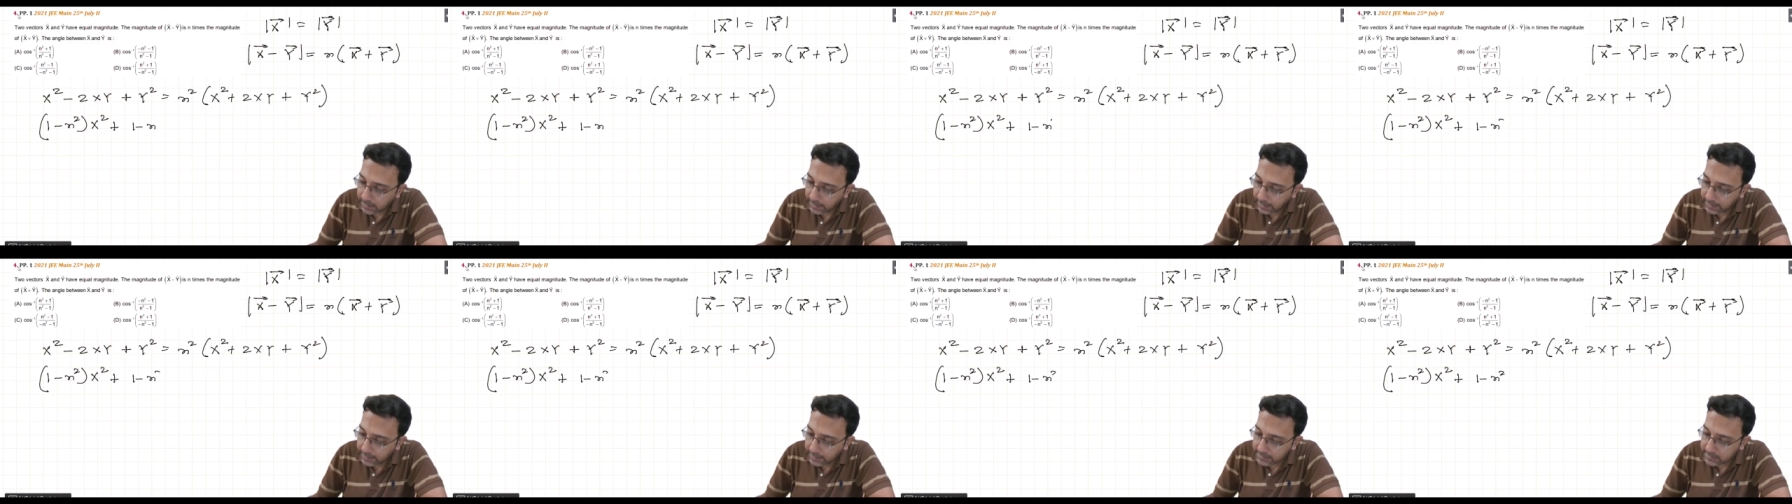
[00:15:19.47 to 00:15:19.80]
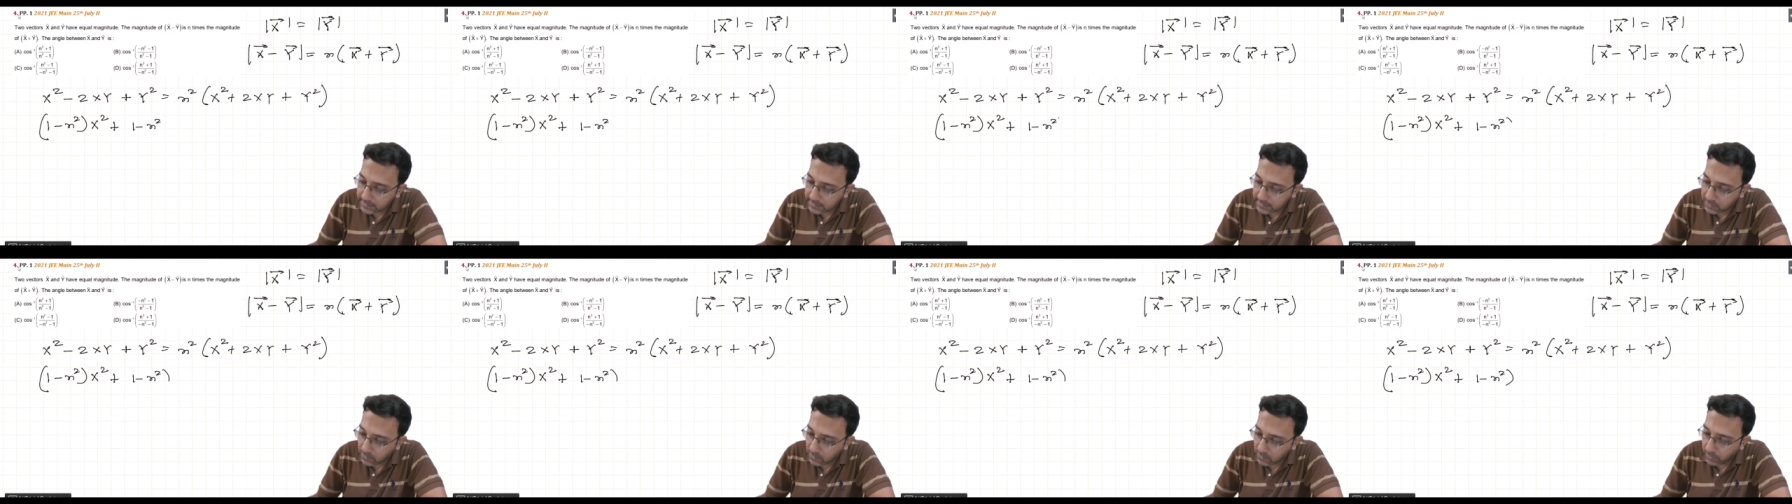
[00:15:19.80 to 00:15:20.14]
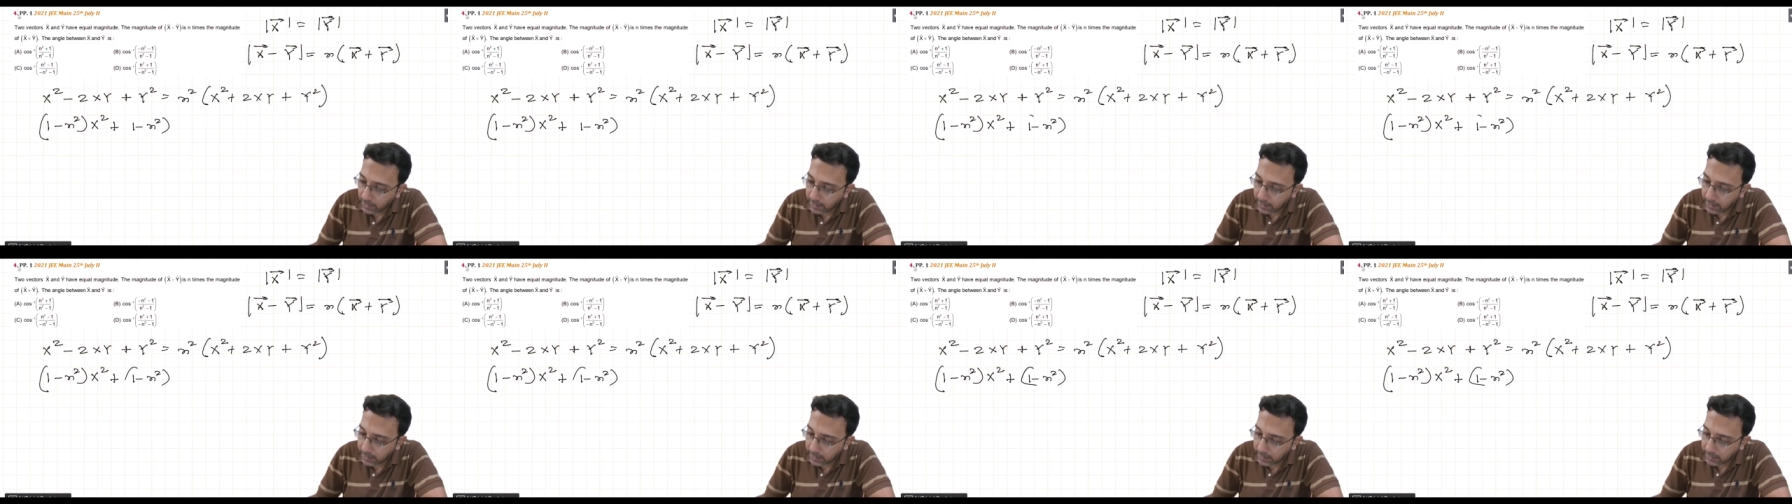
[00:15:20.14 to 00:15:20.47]
n
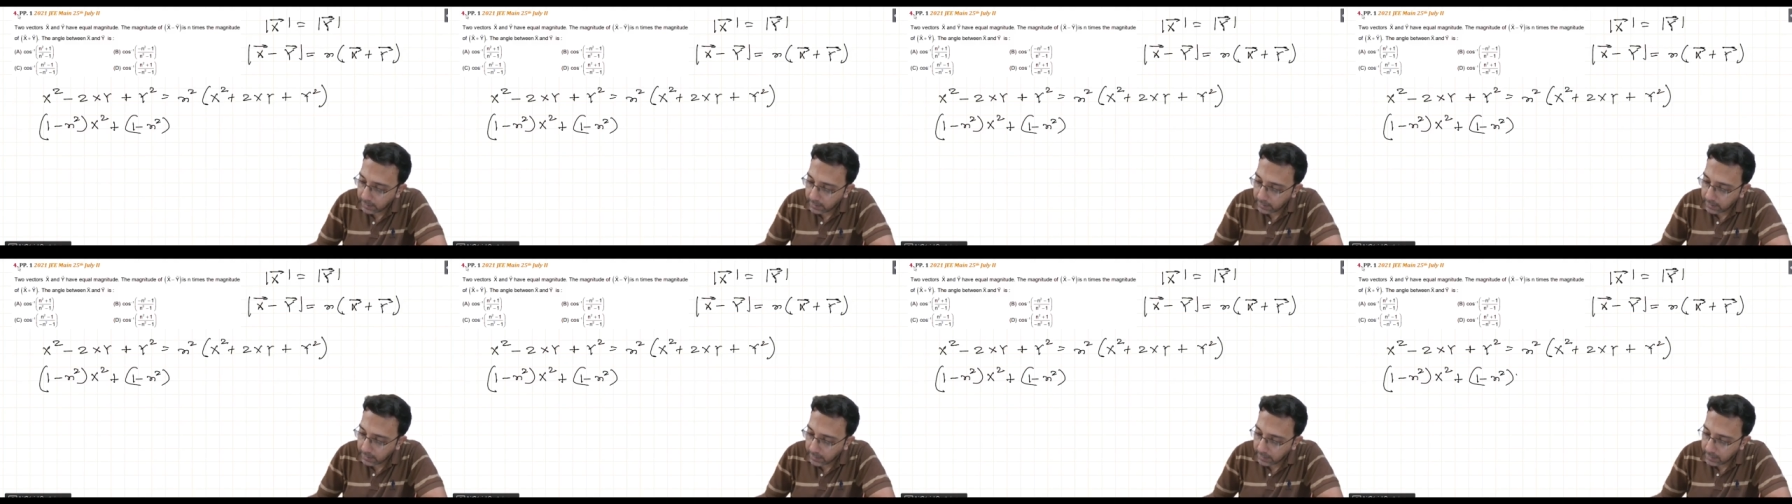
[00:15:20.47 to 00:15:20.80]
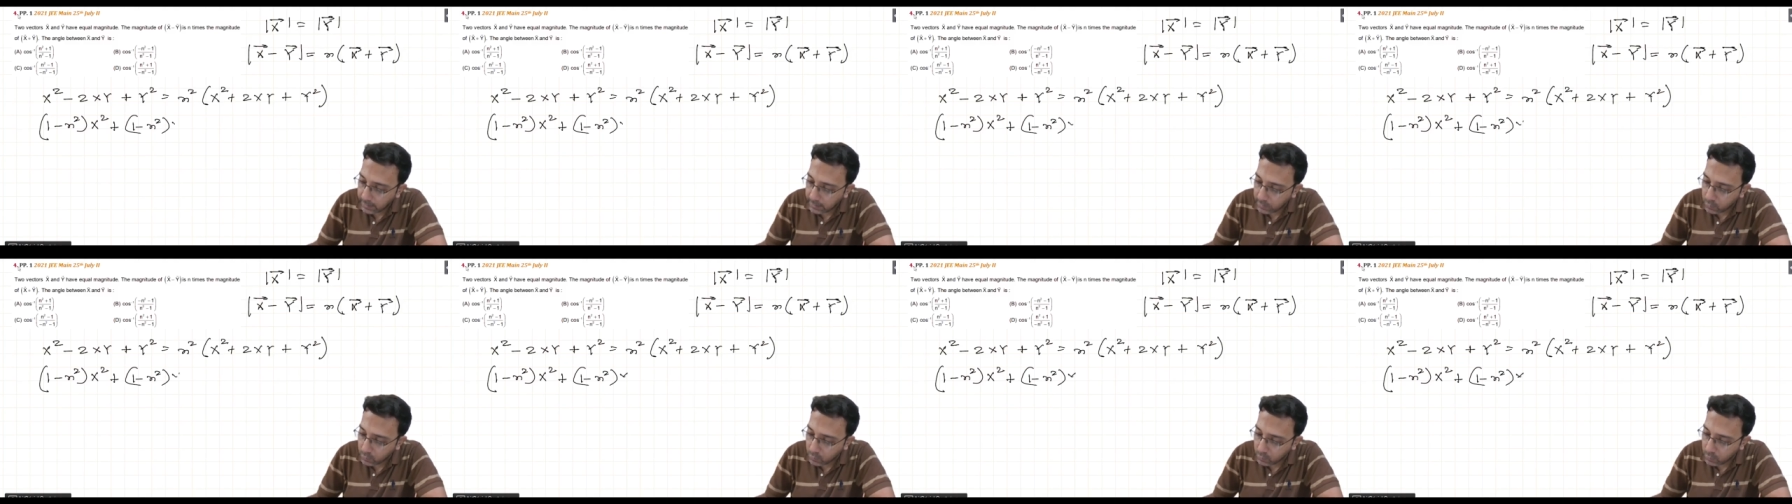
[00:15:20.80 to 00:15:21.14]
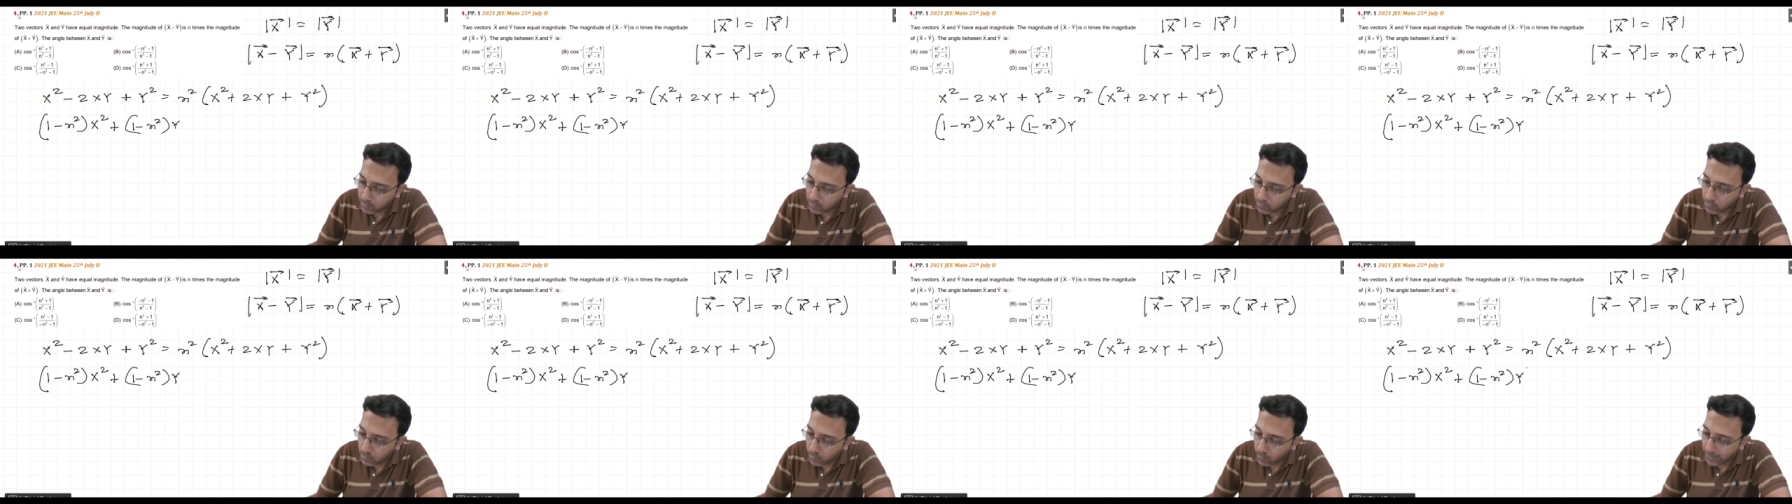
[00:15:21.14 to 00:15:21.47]
square into
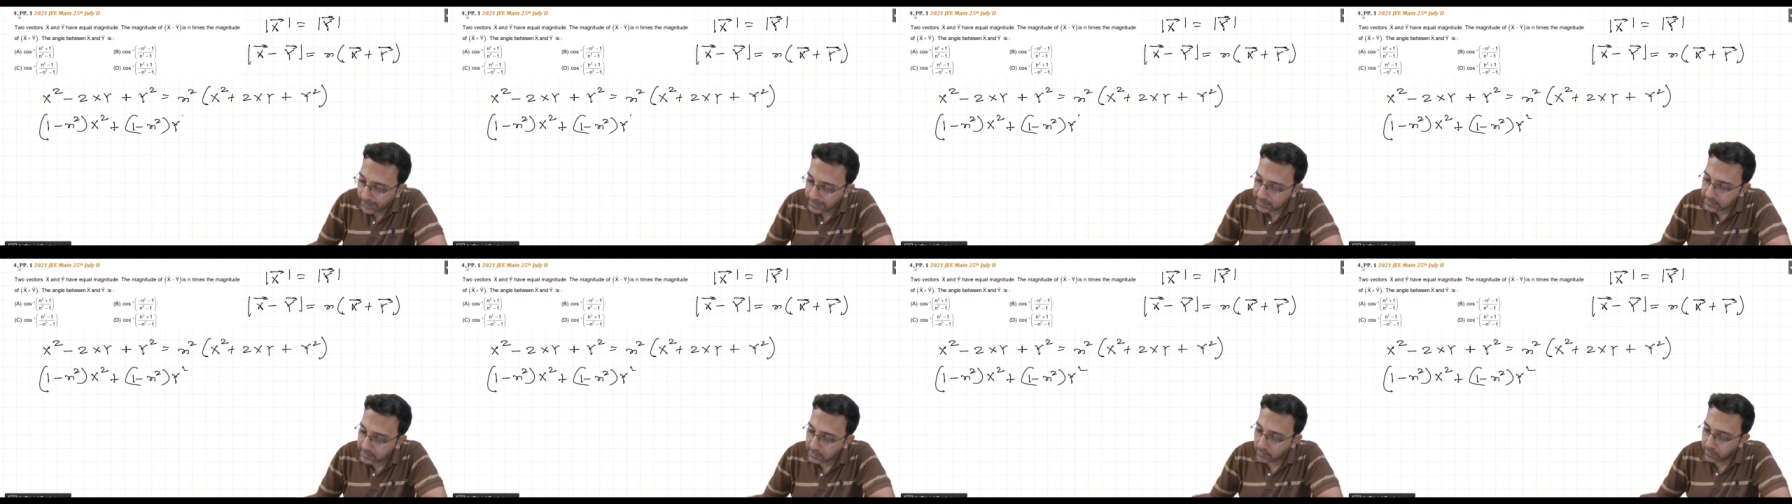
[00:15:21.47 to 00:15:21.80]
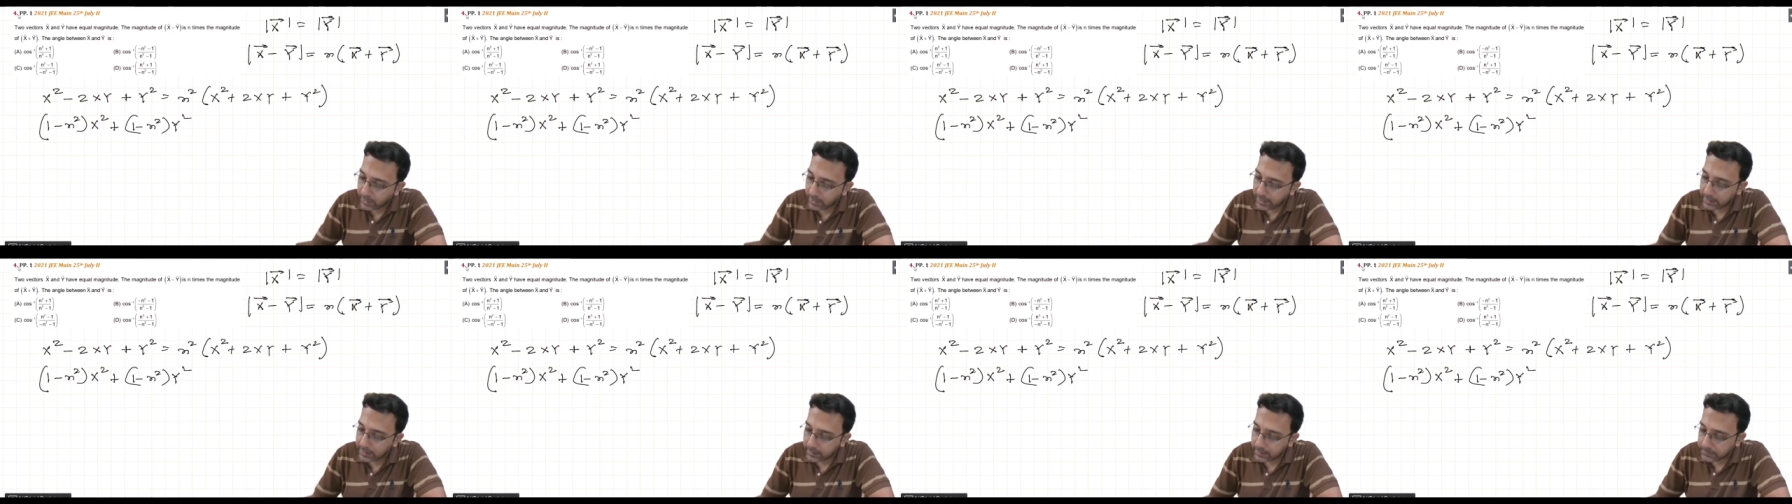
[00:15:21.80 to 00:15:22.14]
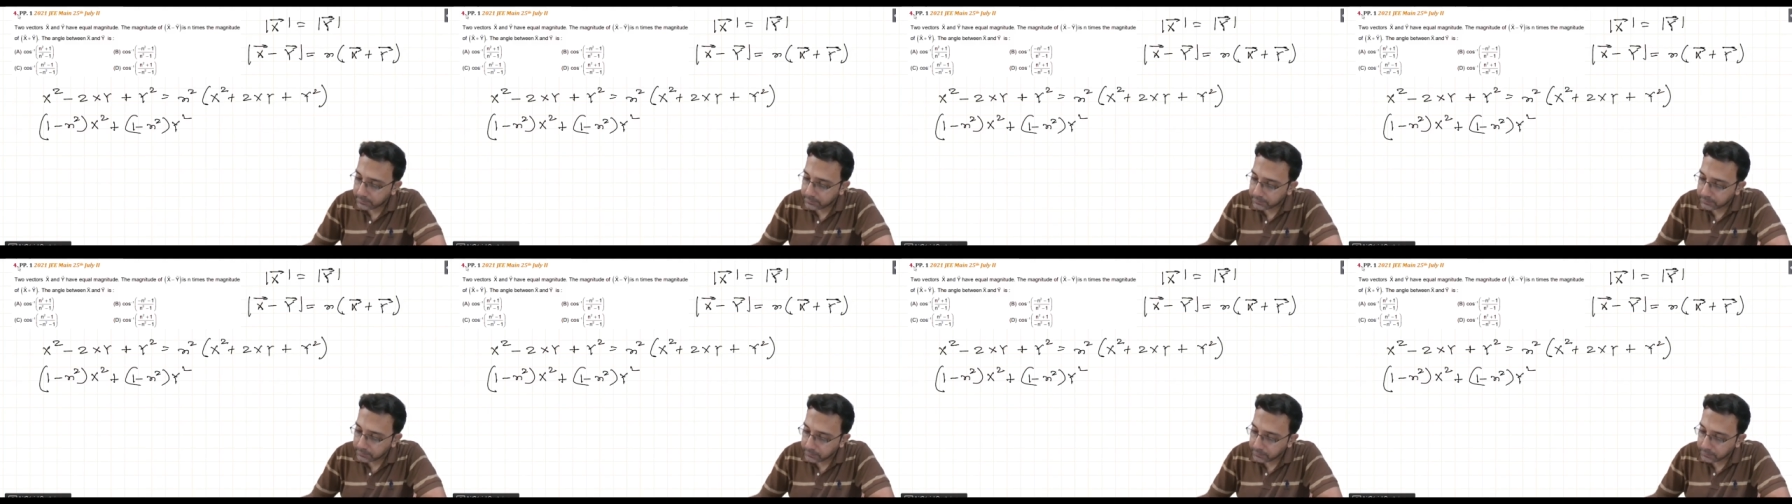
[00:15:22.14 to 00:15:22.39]
y square,